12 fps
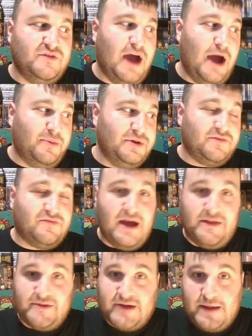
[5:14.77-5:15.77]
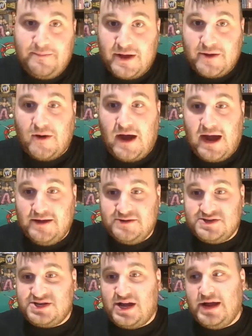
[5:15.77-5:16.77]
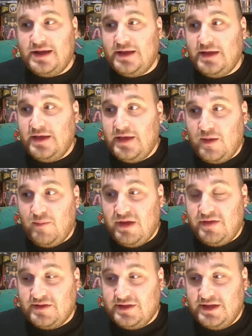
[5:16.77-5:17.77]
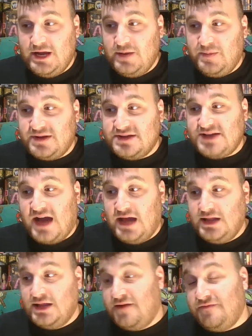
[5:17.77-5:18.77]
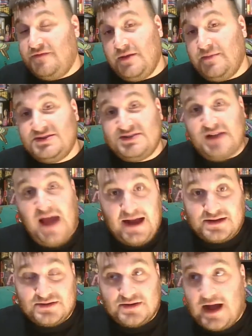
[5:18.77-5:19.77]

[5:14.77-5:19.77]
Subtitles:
I would have rather had Michael Ironside be the lead because I love him as an actor.